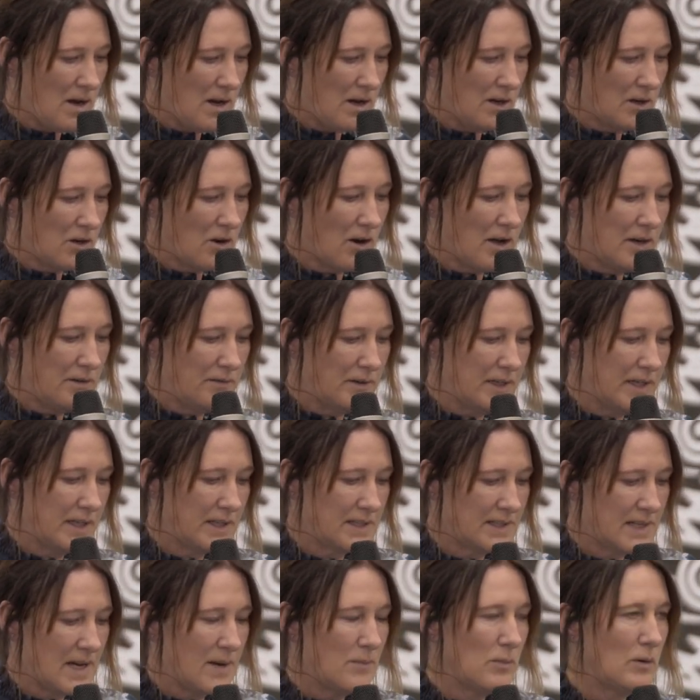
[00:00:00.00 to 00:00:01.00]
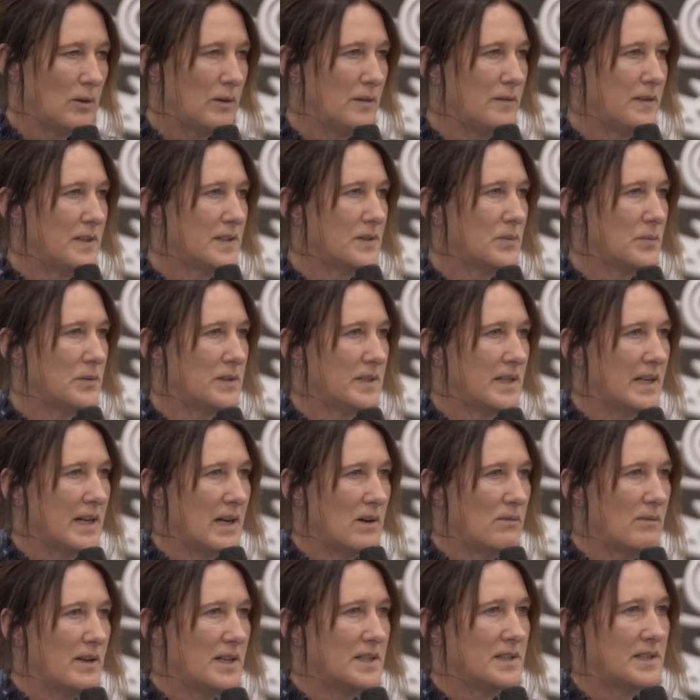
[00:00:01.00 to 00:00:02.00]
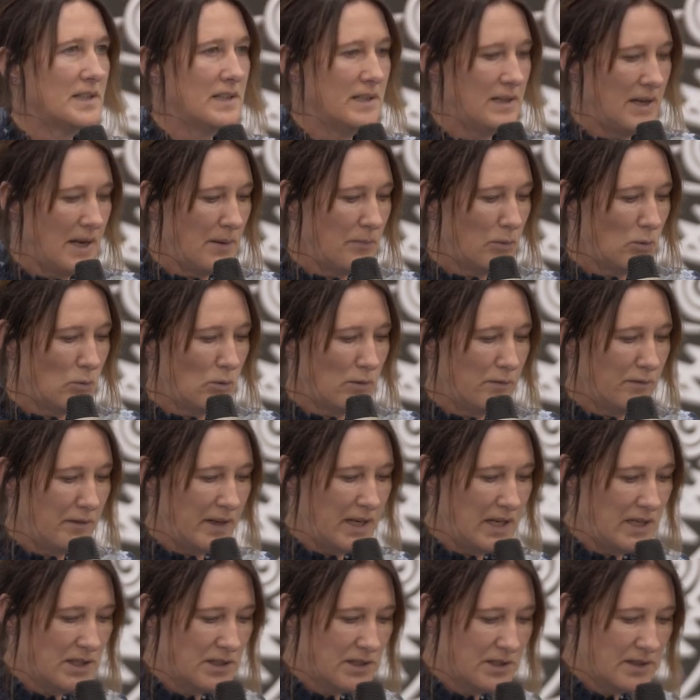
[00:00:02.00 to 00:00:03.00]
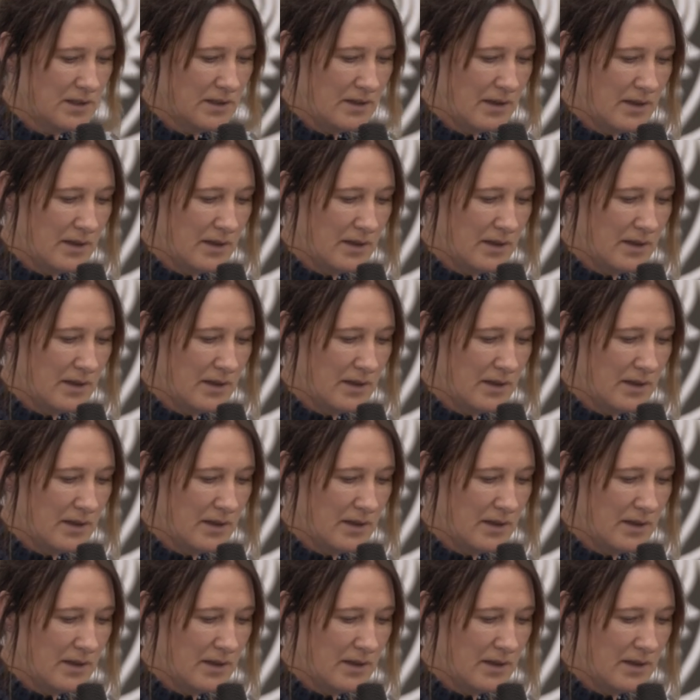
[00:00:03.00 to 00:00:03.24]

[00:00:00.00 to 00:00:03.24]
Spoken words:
Kind of an example of this was at our recent netball event.